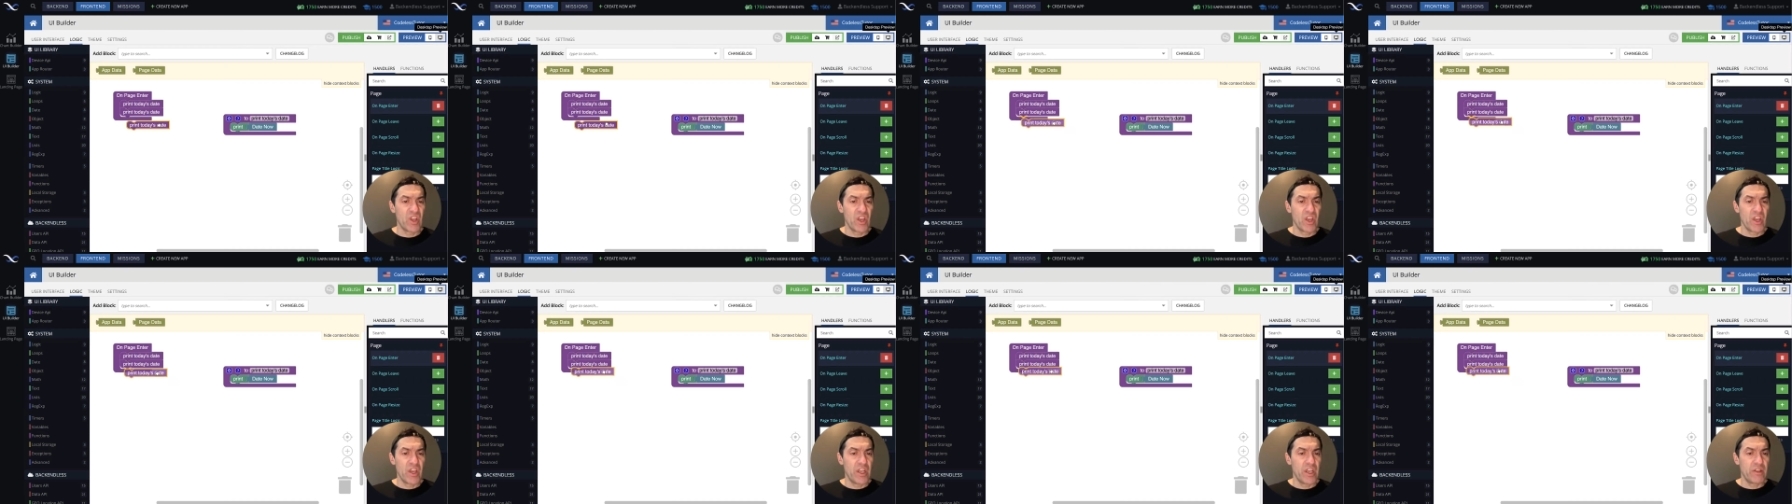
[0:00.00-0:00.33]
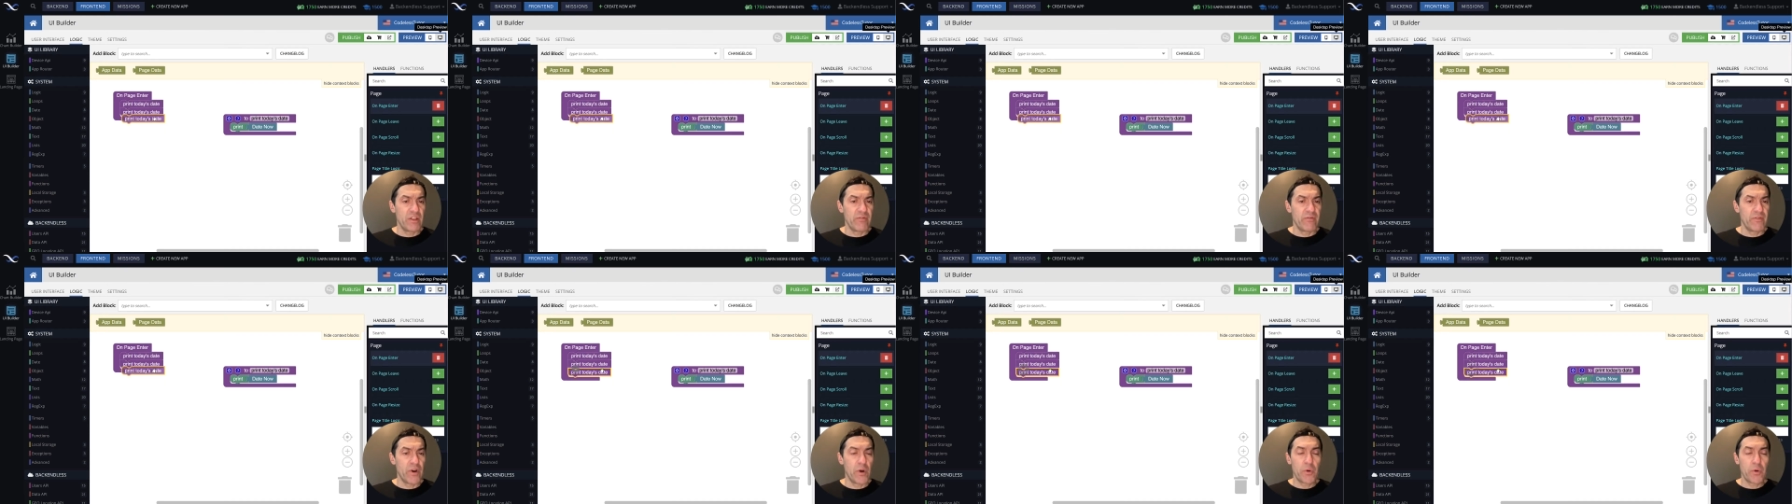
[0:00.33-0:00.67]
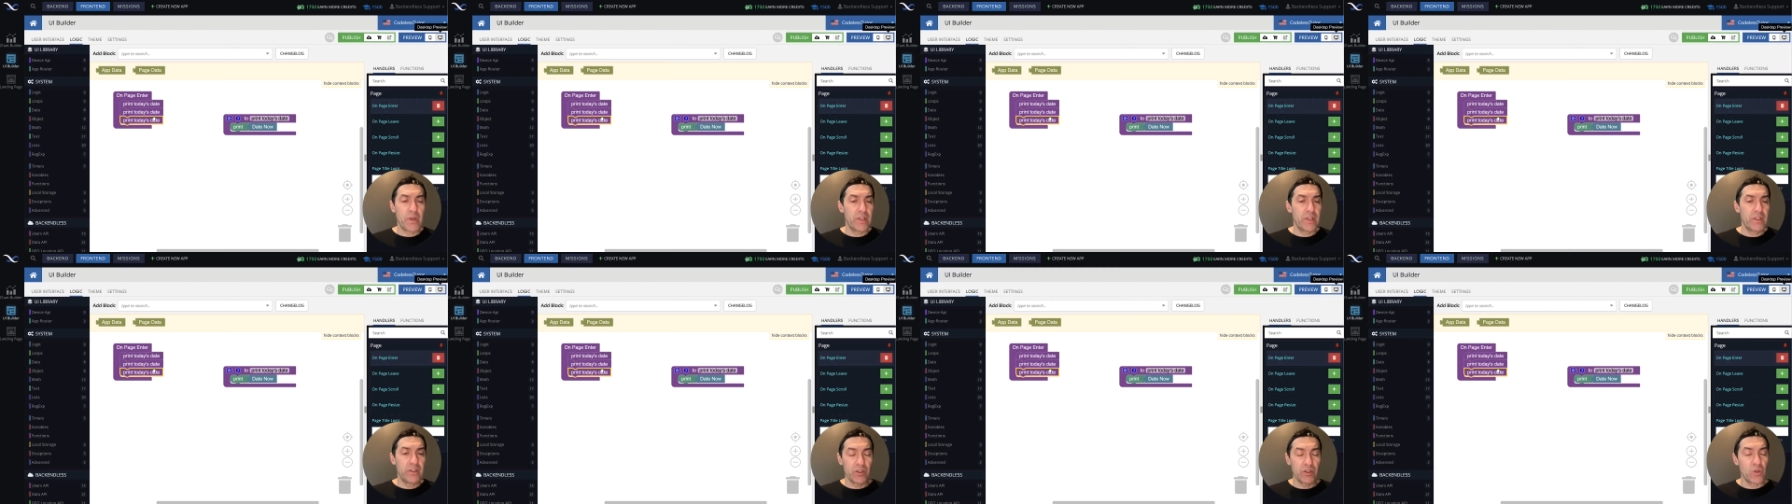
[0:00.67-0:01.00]
invoke
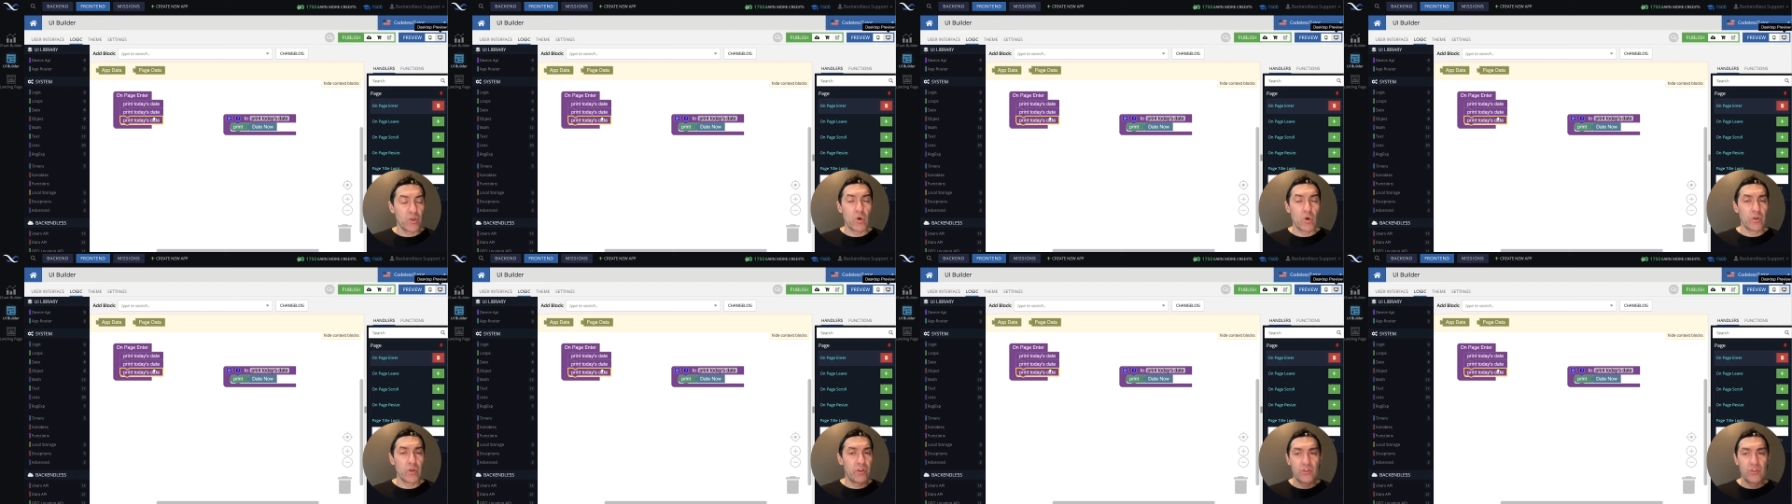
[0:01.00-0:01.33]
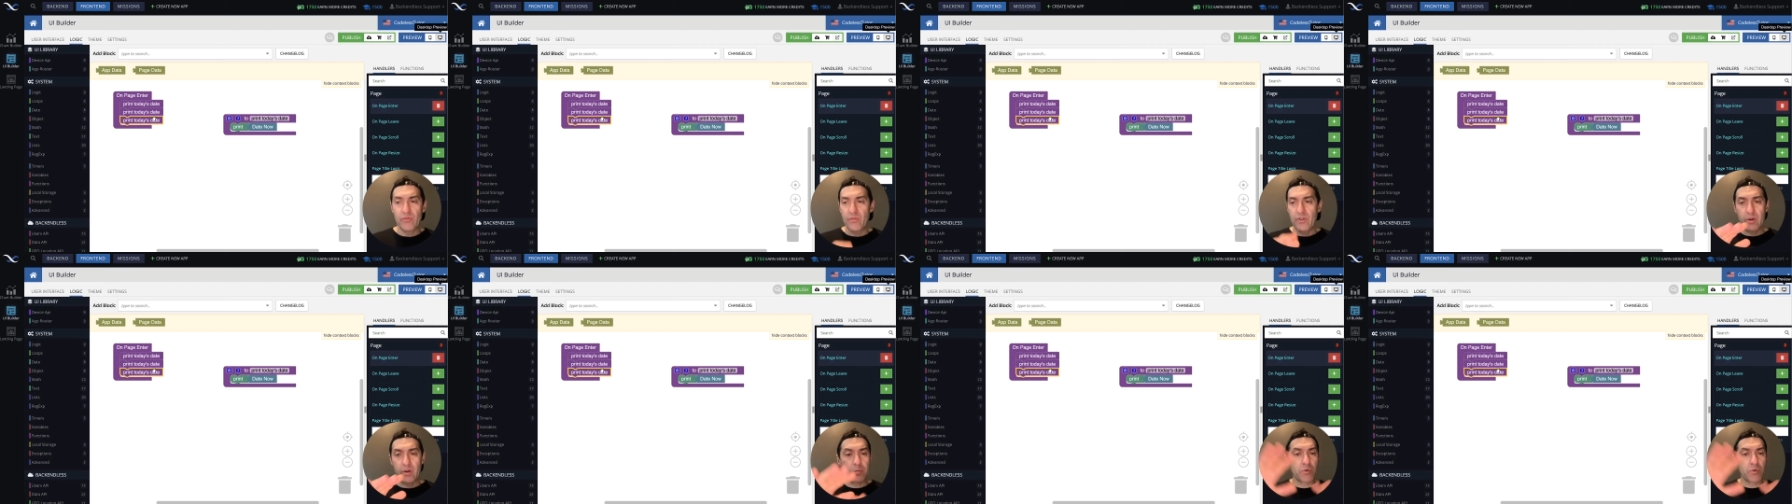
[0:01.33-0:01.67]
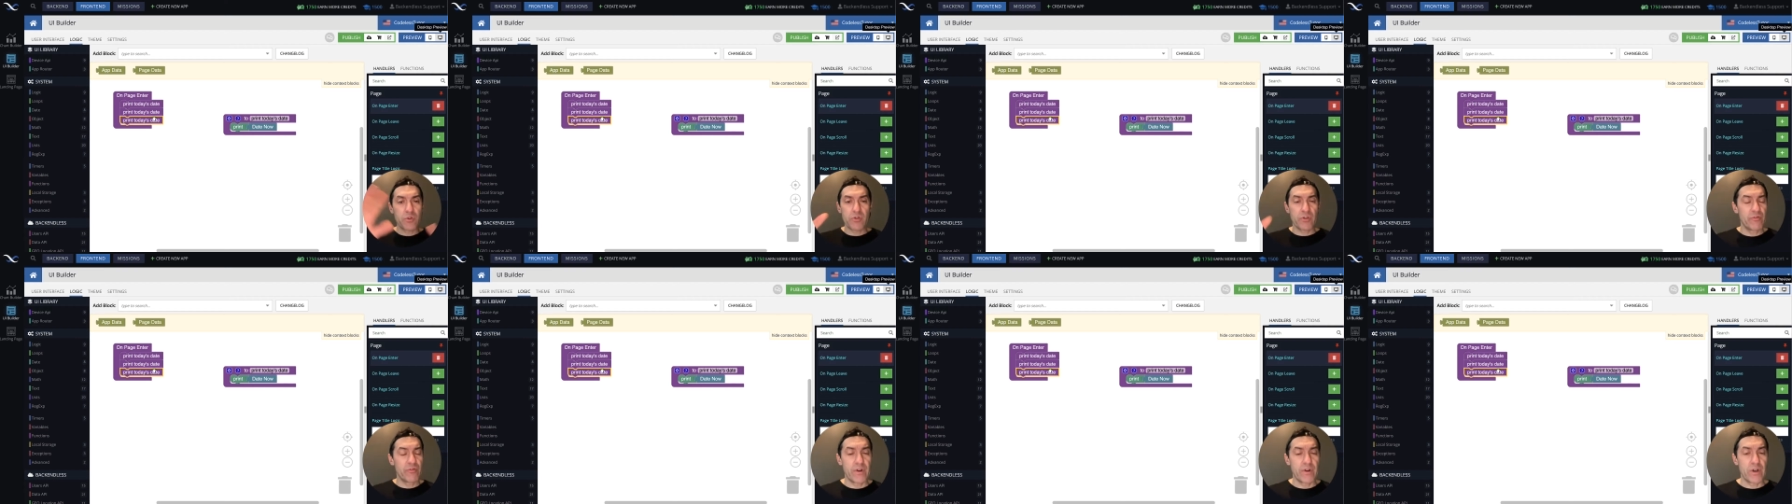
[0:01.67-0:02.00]
it and call this
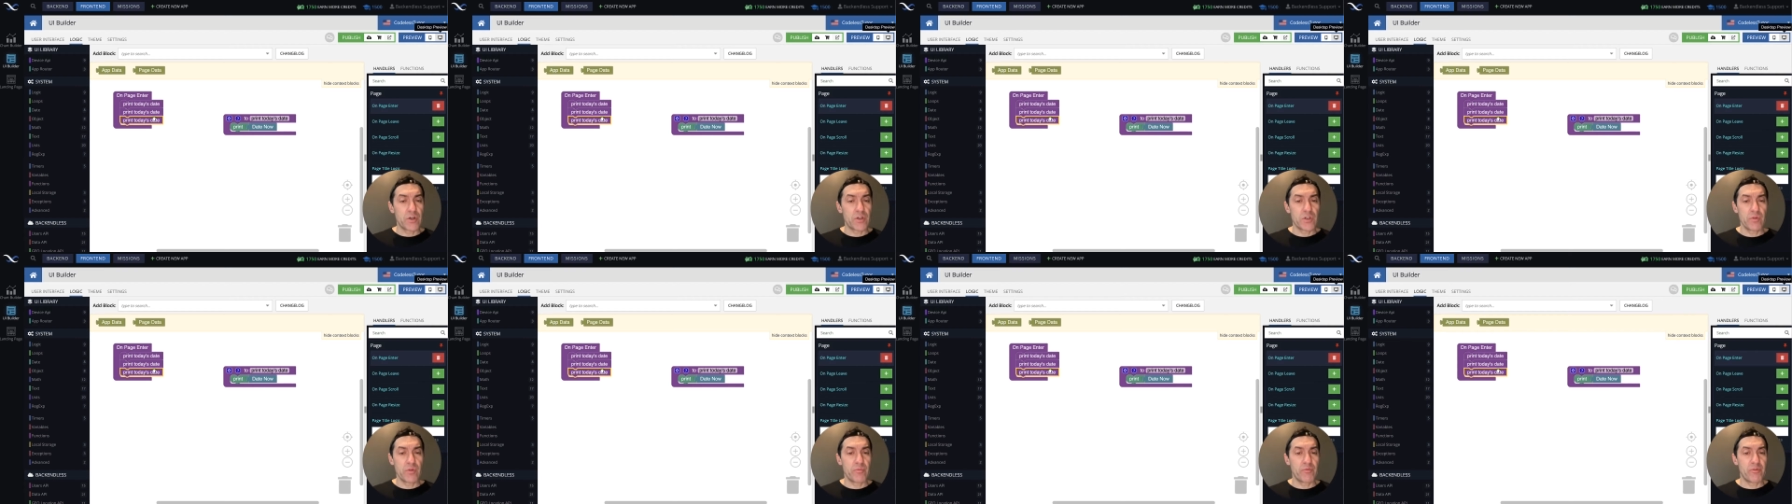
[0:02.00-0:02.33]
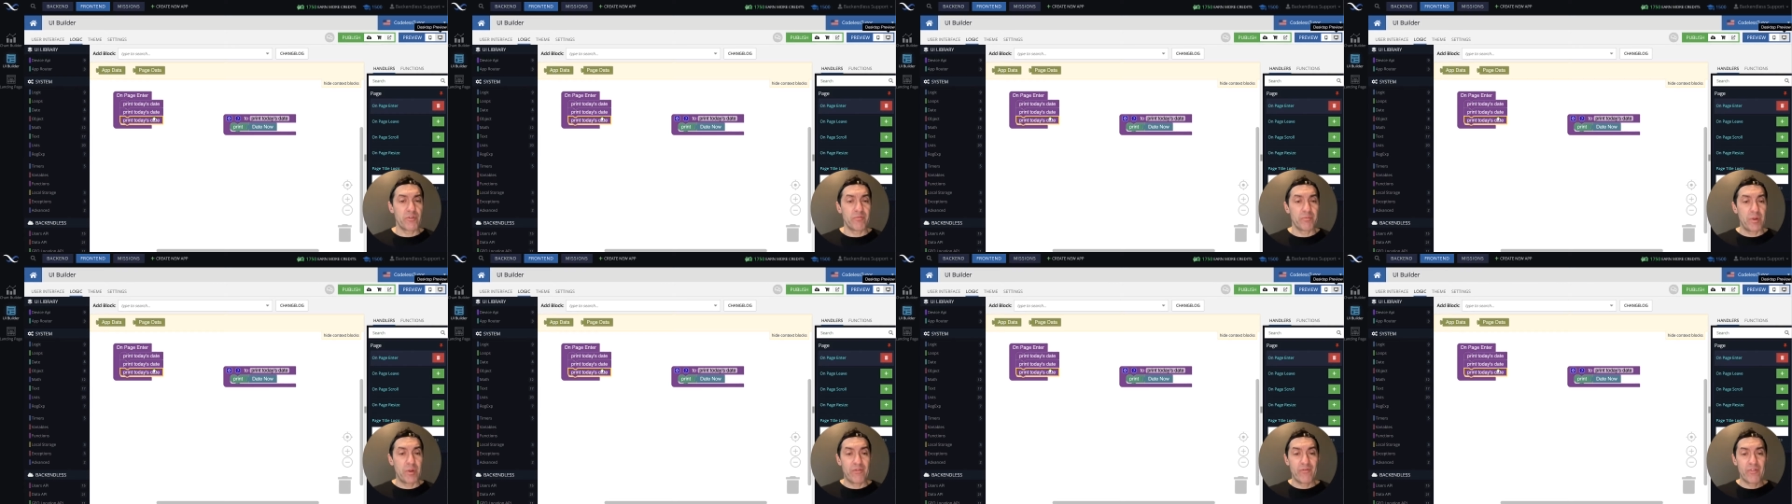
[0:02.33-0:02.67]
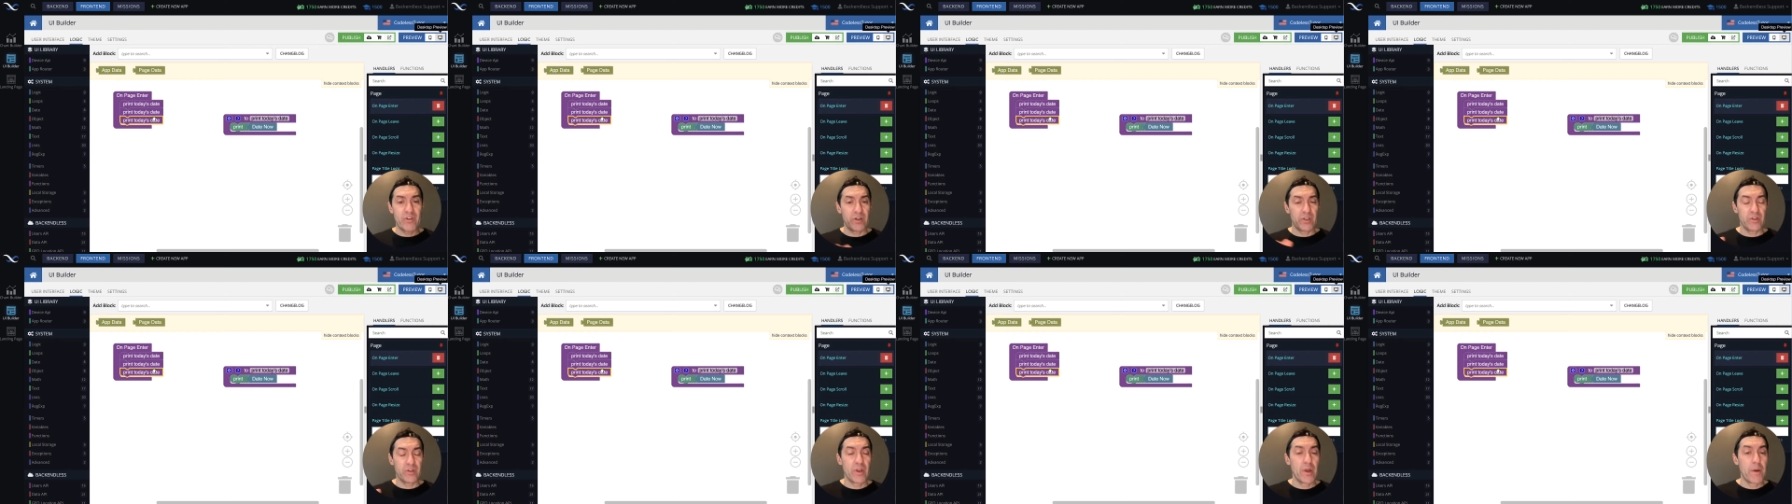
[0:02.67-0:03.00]
function from
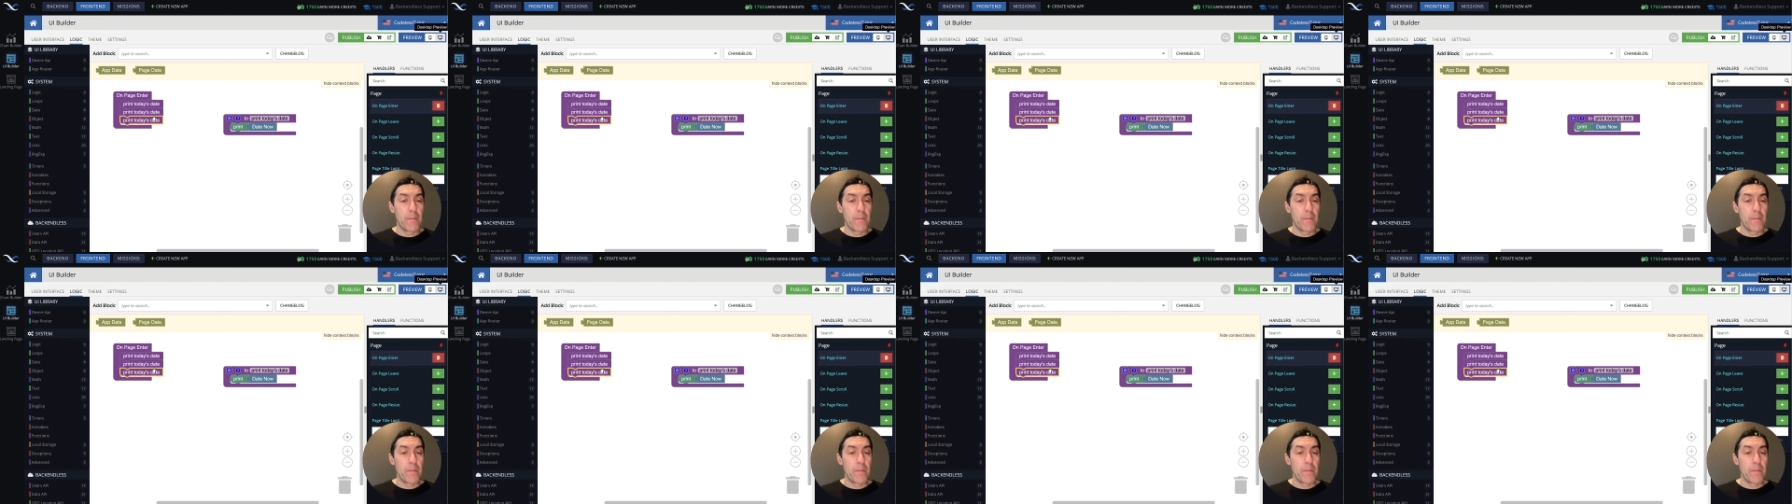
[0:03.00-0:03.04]
different